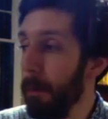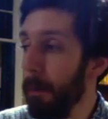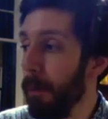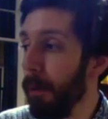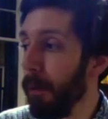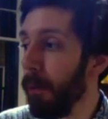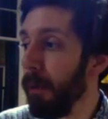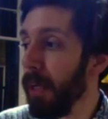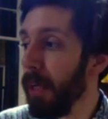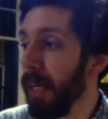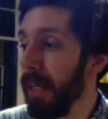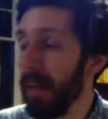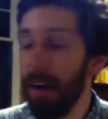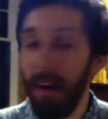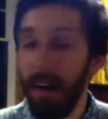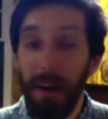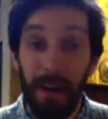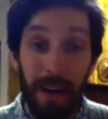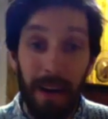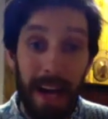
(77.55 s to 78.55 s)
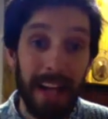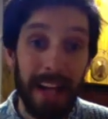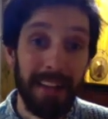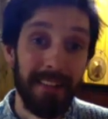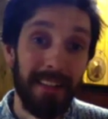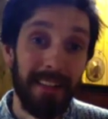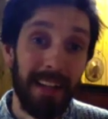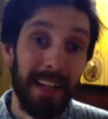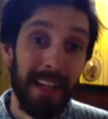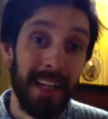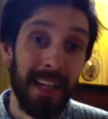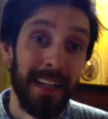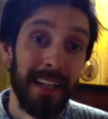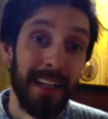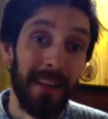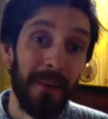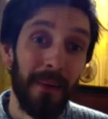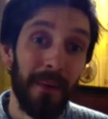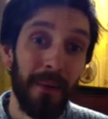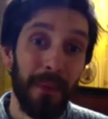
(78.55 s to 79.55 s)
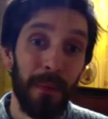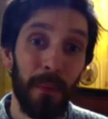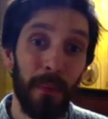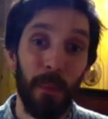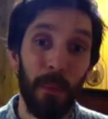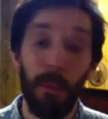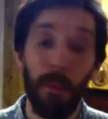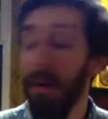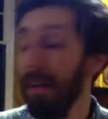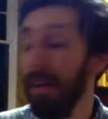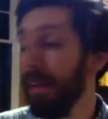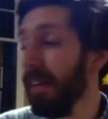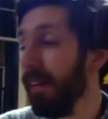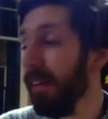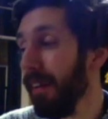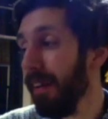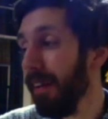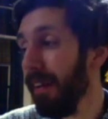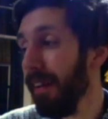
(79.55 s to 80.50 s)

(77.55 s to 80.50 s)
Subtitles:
but we are accenting on the 1,